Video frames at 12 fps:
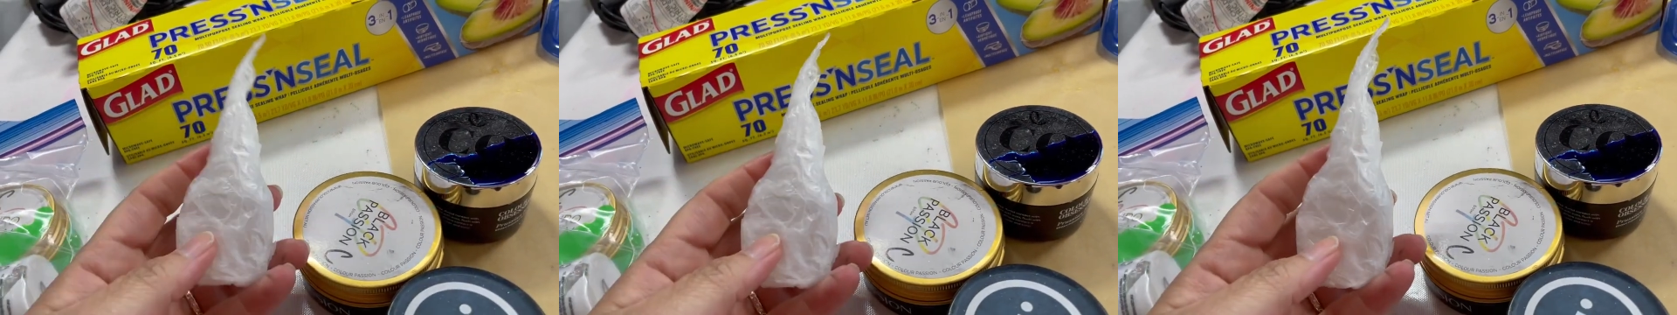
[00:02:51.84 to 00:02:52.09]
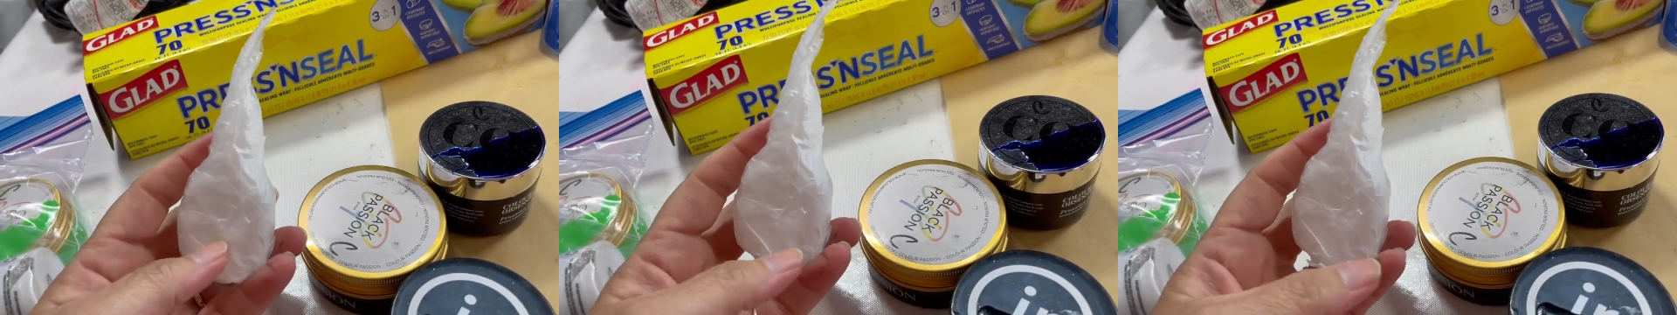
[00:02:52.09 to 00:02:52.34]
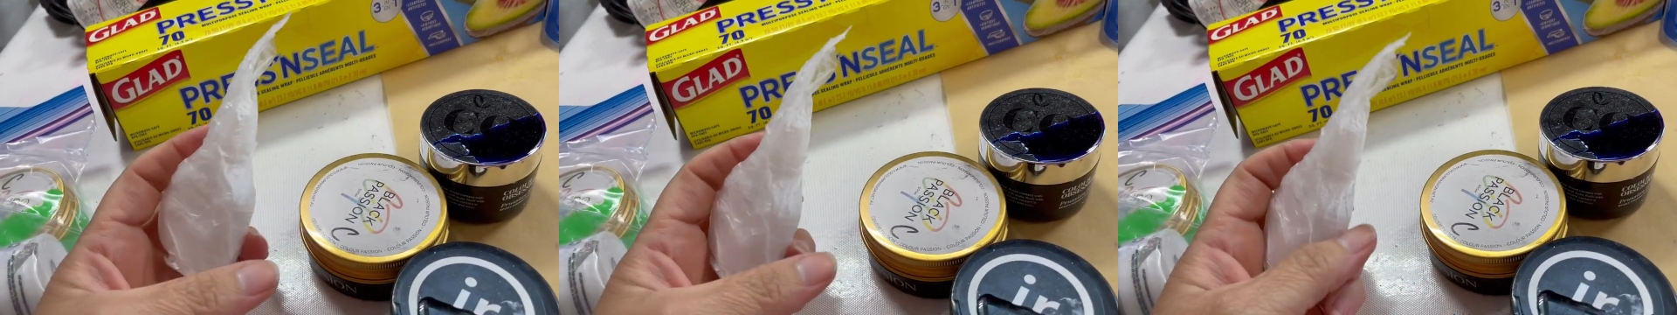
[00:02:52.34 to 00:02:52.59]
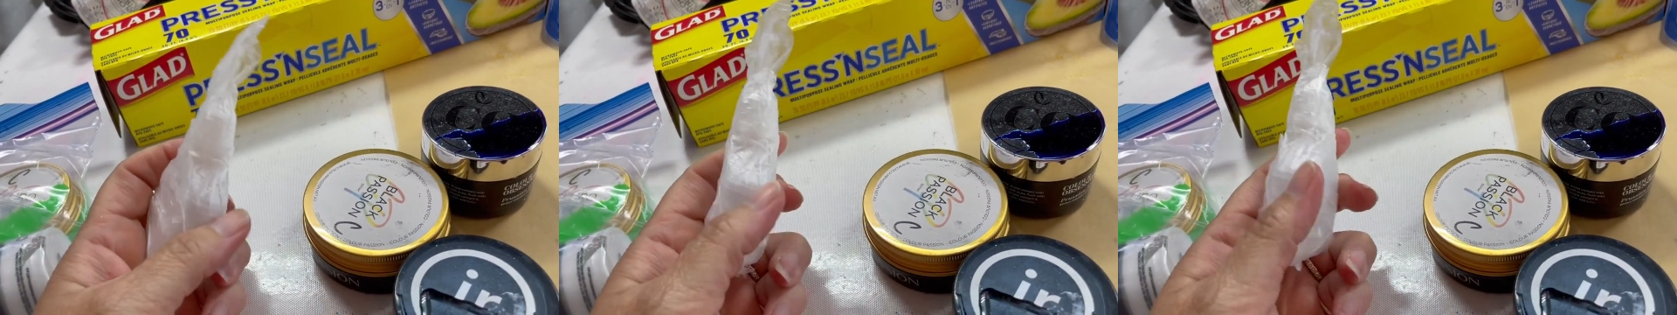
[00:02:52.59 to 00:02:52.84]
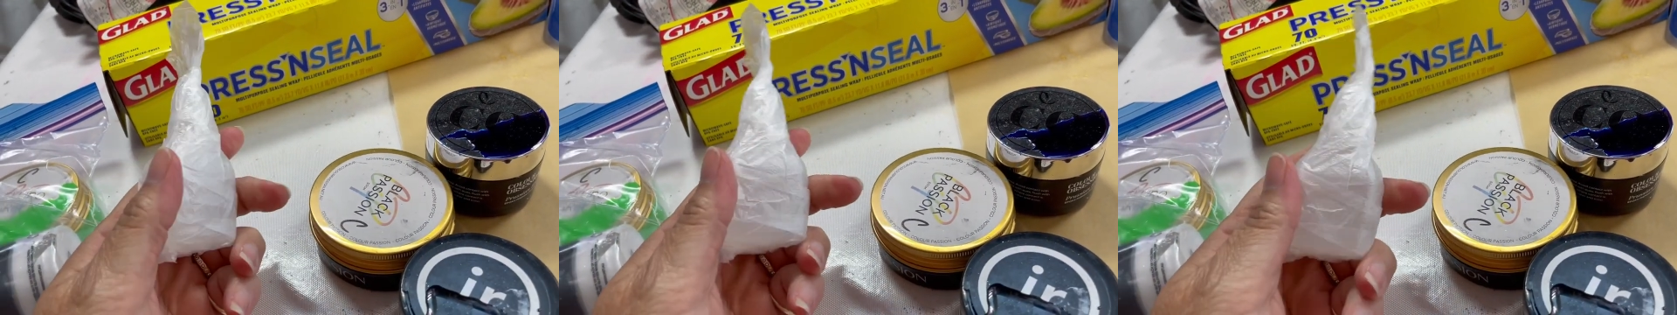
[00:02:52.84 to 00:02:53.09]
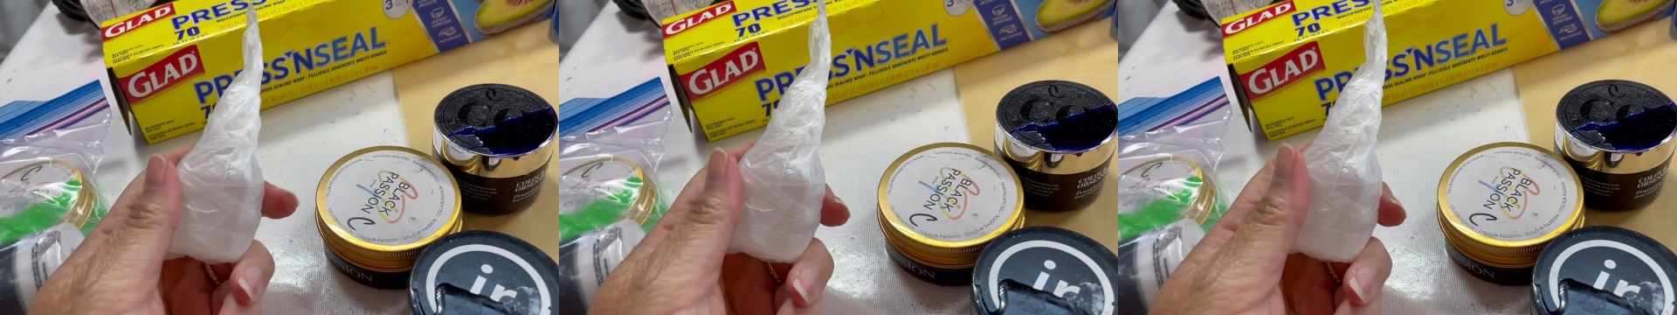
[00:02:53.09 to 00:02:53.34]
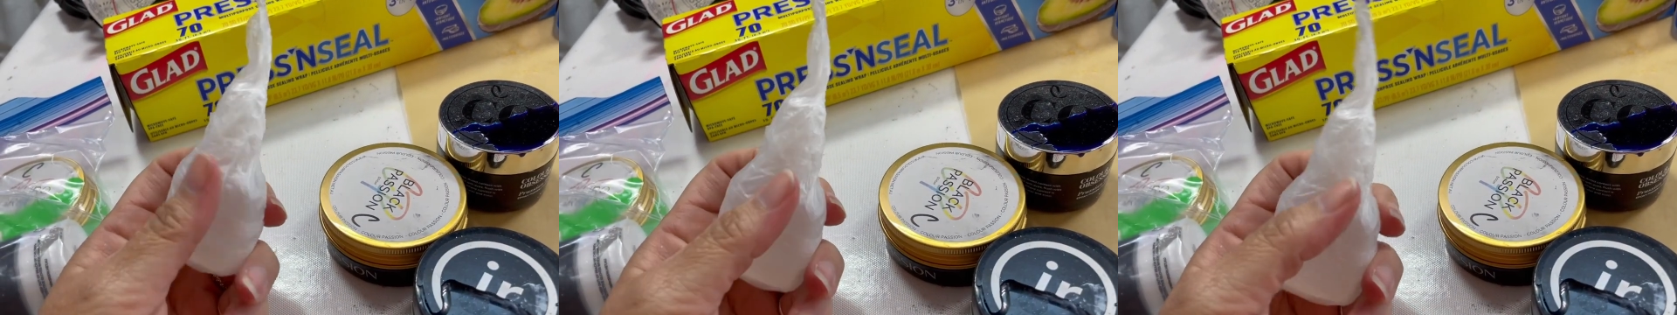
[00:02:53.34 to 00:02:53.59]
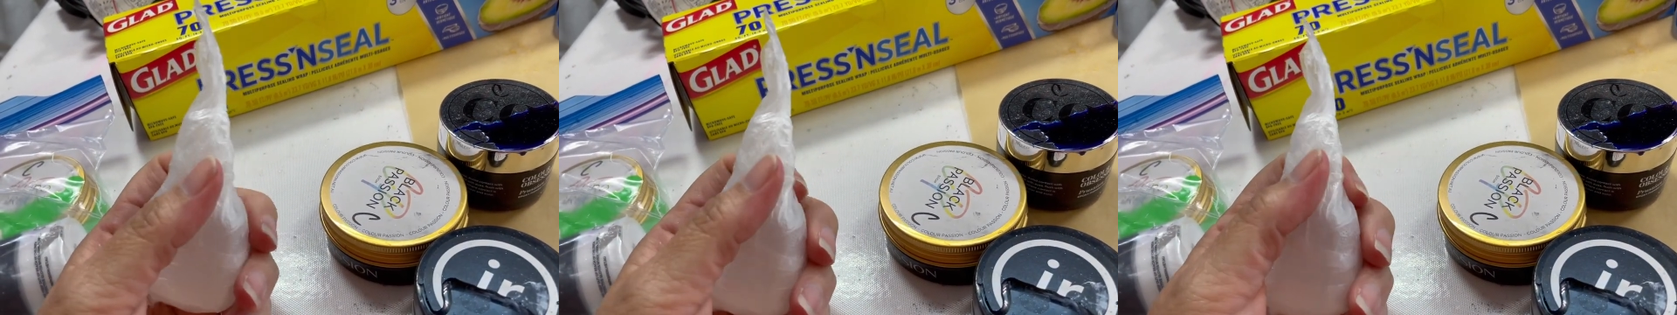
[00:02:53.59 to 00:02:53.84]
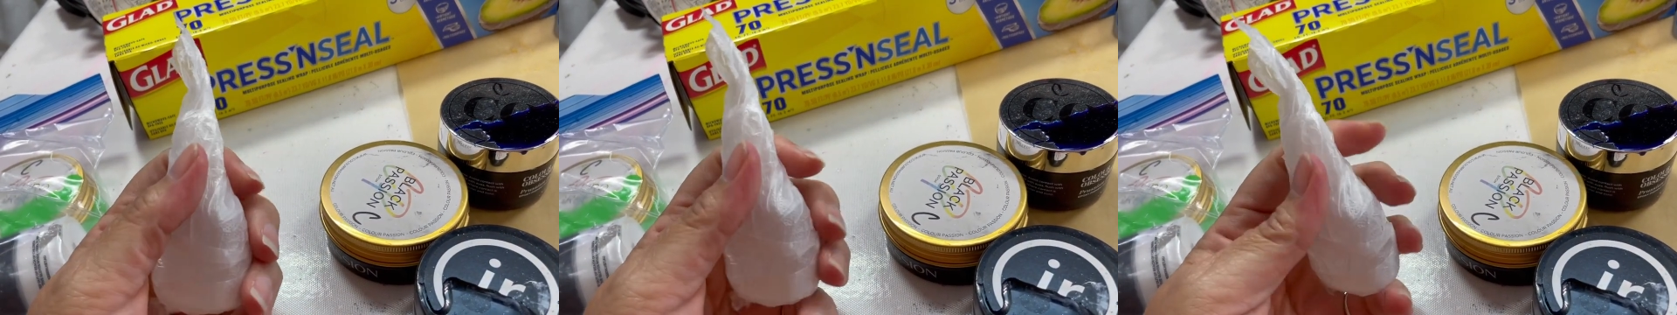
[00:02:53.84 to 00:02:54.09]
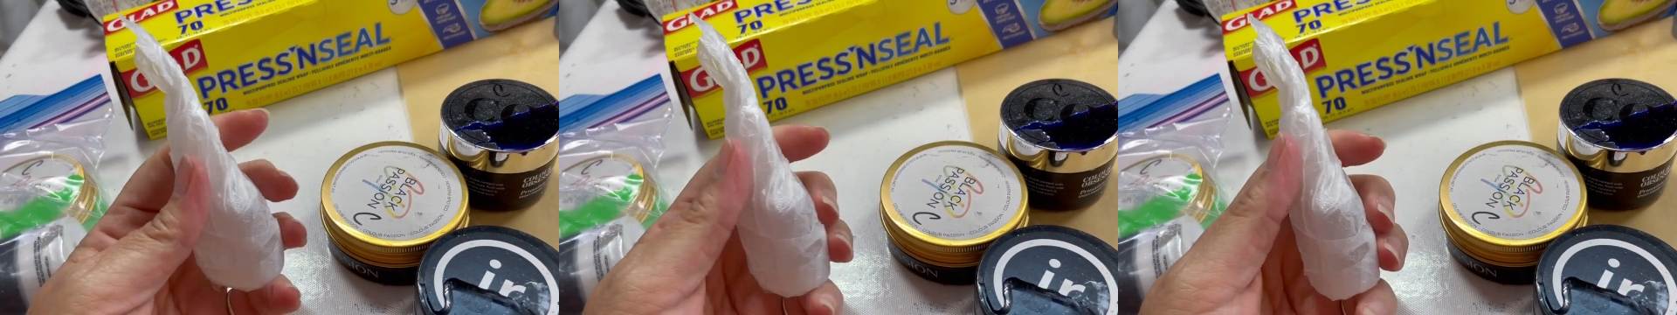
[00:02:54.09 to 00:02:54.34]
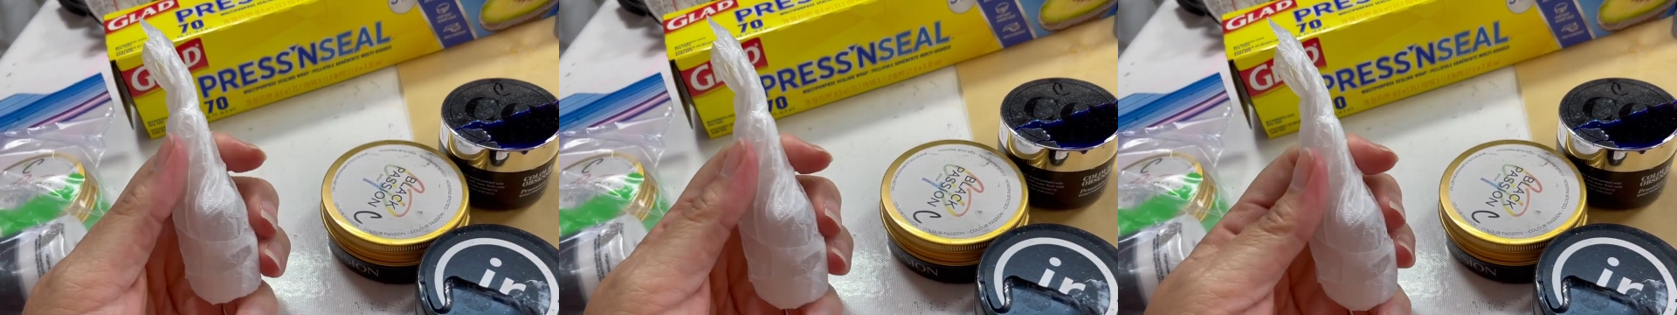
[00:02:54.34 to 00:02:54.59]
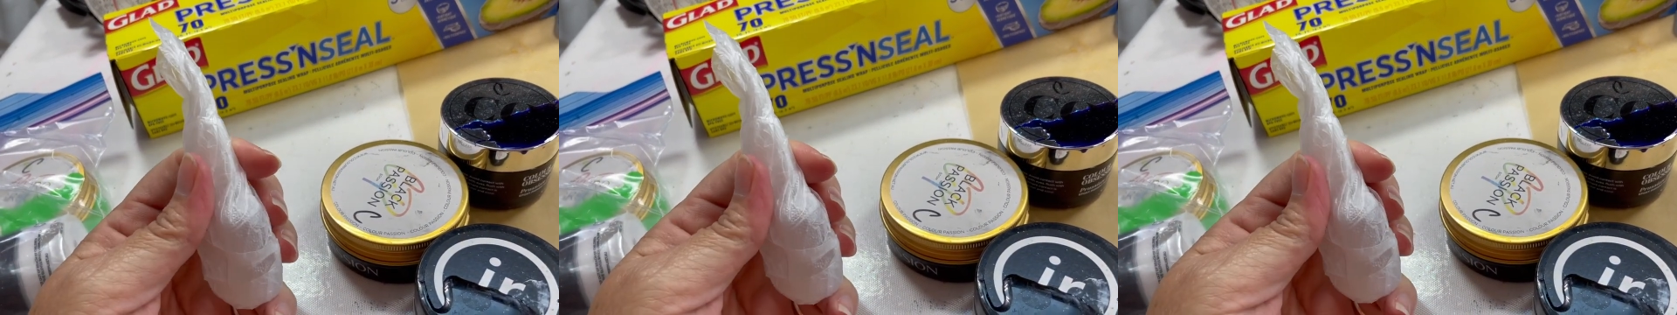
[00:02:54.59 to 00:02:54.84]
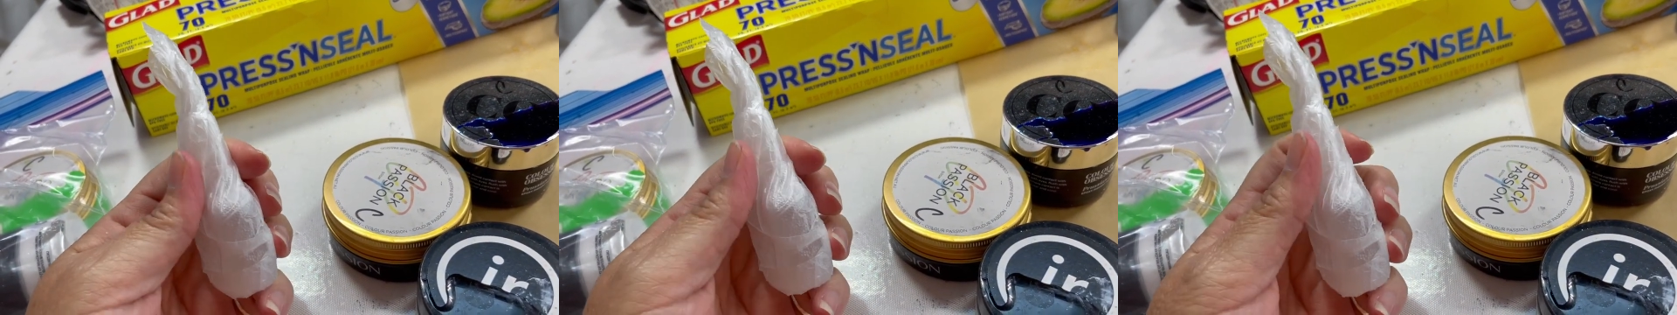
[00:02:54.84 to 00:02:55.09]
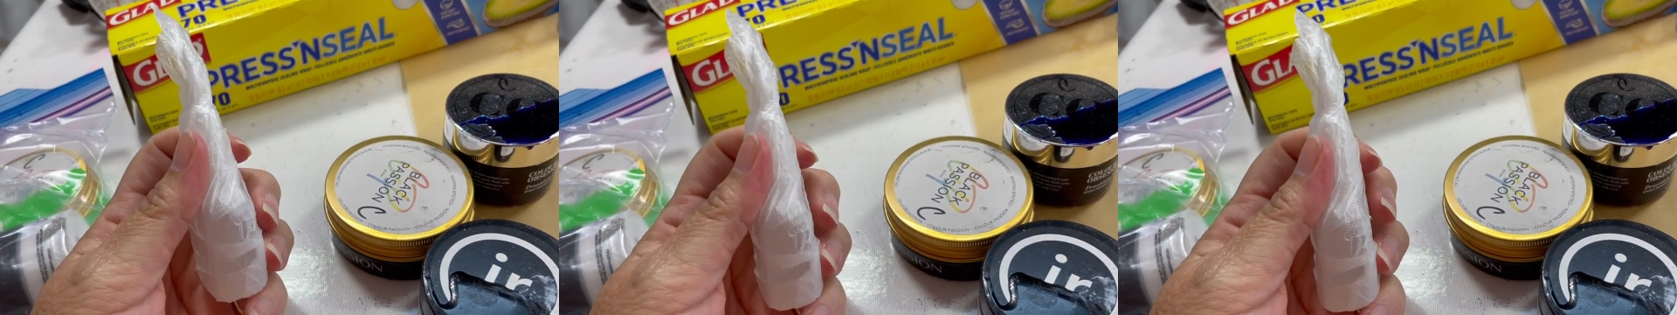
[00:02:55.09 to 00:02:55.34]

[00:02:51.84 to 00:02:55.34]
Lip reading: No face is visible, so there are no lips to read.